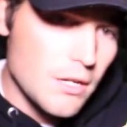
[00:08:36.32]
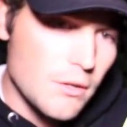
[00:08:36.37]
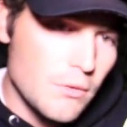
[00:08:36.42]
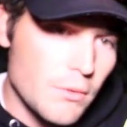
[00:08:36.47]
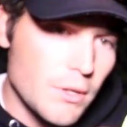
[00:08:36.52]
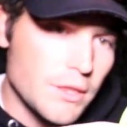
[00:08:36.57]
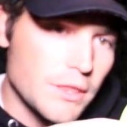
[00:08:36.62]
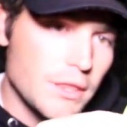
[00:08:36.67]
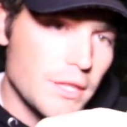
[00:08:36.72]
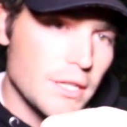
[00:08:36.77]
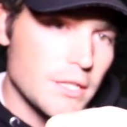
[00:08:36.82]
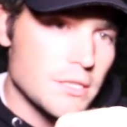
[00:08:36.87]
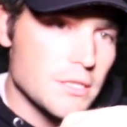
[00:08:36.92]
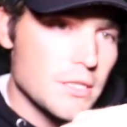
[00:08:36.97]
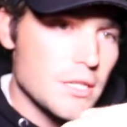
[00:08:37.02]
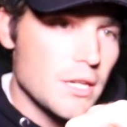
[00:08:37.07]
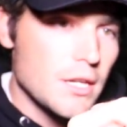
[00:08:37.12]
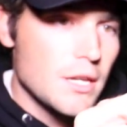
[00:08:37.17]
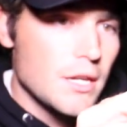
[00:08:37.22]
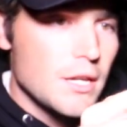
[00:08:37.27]
with
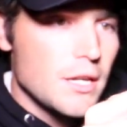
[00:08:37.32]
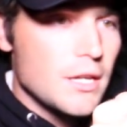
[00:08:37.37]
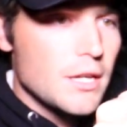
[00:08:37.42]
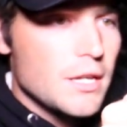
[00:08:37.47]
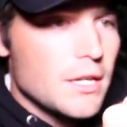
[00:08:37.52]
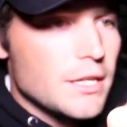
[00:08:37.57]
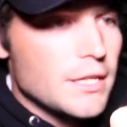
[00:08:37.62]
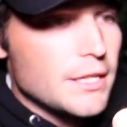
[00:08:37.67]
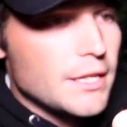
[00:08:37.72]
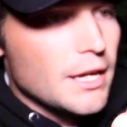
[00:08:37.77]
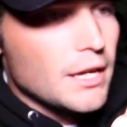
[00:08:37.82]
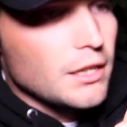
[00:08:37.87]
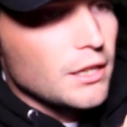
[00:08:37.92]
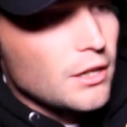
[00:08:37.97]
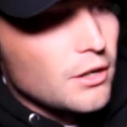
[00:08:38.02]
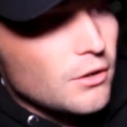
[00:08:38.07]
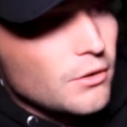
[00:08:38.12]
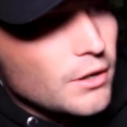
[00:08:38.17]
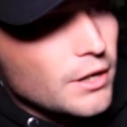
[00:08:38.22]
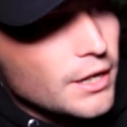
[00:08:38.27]
this
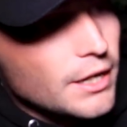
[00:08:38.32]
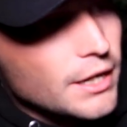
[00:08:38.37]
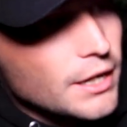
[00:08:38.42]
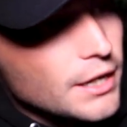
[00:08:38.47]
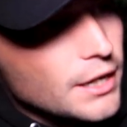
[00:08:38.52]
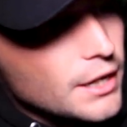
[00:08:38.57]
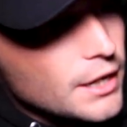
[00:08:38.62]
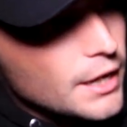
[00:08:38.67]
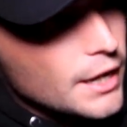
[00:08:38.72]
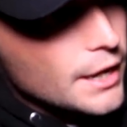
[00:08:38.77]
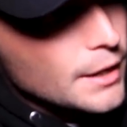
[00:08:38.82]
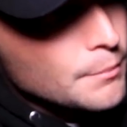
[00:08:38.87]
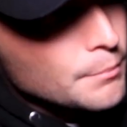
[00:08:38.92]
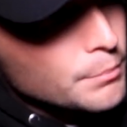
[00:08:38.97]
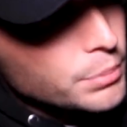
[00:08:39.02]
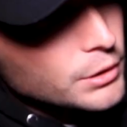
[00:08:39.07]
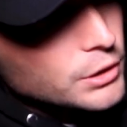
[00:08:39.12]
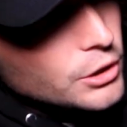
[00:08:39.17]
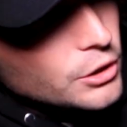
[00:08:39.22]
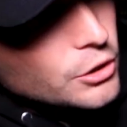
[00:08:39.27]
yellow and
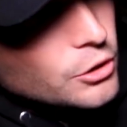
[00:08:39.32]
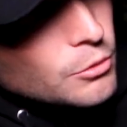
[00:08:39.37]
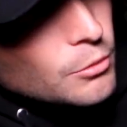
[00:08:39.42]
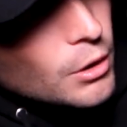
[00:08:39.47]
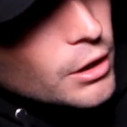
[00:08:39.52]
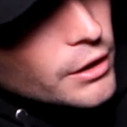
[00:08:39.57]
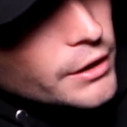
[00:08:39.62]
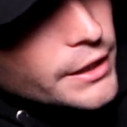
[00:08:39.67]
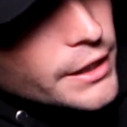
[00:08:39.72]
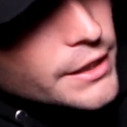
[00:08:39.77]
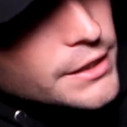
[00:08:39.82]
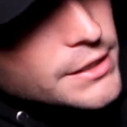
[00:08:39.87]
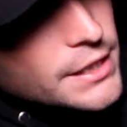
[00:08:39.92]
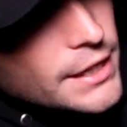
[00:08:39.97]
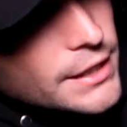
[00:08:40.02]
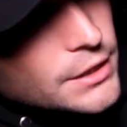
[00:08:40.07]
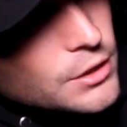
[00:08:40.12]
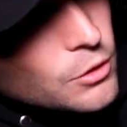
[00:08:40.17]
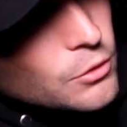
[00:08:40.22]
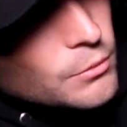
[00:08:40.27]
blue markings.
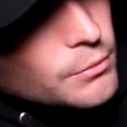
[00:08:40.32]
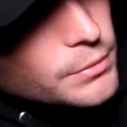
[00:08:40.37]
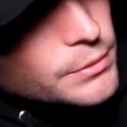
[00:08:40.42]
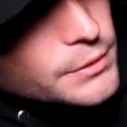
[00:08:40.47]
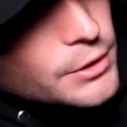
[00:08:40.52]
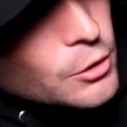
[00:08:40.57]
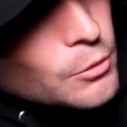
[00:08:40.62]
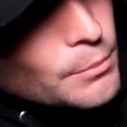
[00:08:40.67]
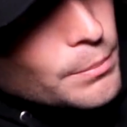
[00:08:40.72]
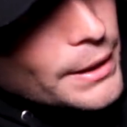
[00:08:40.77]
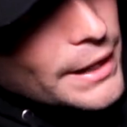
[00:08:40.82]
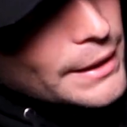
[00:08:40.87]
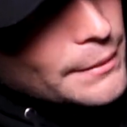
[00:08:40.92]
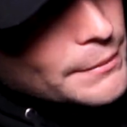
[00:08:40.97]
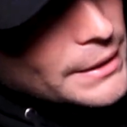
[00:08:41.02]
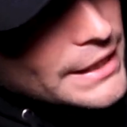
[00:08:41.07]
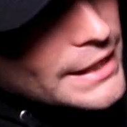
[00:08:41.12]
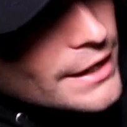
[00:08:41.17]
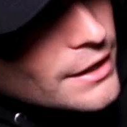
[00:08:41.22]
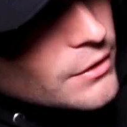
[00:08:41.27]
Hey, don't bite
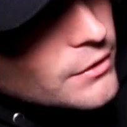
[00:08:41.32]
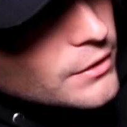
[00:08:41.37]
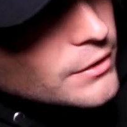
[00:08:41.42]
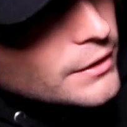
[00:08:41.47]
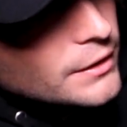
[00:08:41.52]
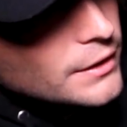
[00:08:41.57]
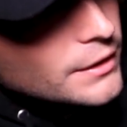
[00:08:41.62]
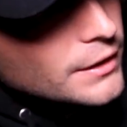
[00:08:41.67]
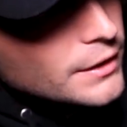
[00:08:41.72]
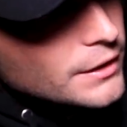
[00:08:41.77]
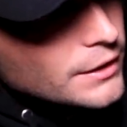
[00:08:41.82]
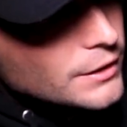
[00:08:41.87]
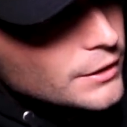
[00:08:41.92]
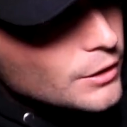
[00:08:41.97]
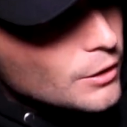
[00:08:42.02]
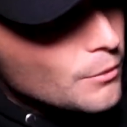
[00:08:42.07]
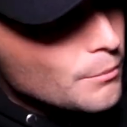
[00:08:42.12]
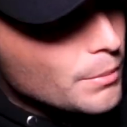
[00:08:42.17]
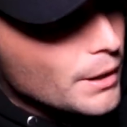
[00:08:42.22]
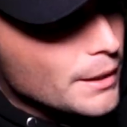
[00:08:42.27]
me now.
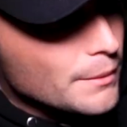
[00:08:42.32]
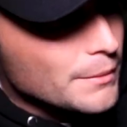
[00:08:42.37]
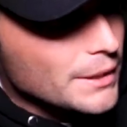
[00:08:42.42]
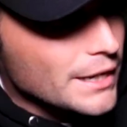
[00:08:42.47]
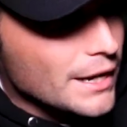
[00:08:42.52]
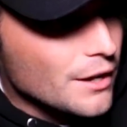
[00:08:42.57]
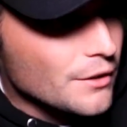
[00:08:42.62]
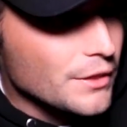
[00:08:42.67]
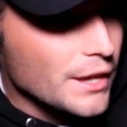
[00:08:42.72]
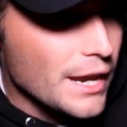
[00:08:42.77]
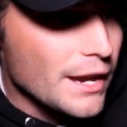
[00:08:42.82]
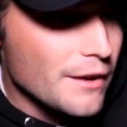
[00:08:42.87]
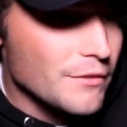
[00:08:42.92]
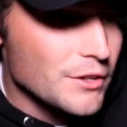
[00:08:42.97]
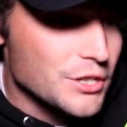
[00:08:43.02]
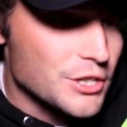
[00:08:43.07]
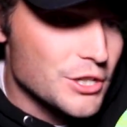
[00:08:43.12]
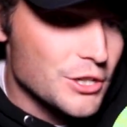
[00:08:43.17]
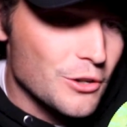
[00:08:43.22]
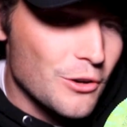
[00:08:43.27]
Don't bite me now. They have
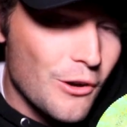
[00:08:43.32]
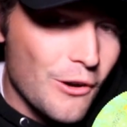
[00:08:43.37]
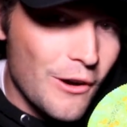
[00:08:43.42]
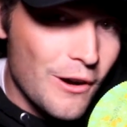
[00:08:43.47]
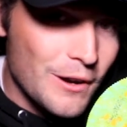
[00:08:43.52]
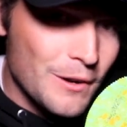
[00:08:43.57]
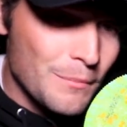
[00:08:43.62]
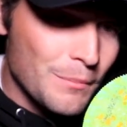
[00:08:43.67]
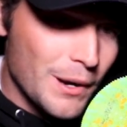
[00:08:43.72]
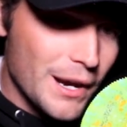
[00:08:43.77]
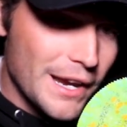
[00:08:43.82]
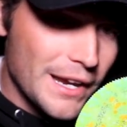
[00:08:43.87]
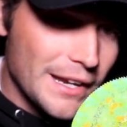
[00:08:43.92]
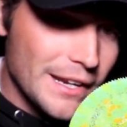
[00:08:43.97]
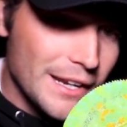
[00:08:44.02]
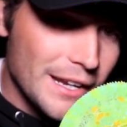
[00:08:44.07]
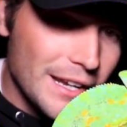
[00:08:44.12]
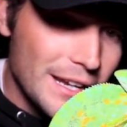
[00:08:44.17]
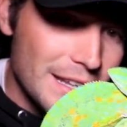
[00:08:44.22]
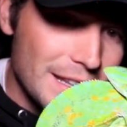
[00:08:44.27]
a strong bite.
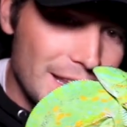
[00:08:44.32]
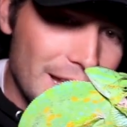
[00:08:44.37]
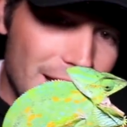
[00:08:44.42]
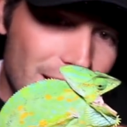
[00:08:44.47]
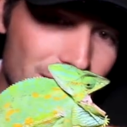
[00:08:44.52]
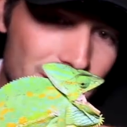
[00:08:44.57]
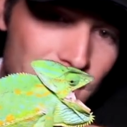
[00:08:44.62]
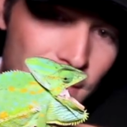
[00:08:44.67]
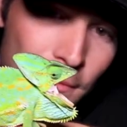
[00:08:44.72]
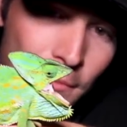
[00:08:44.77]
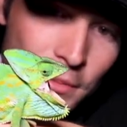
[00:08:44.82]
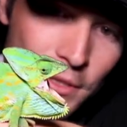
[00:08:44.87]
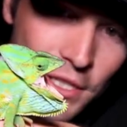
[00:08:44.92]
They got some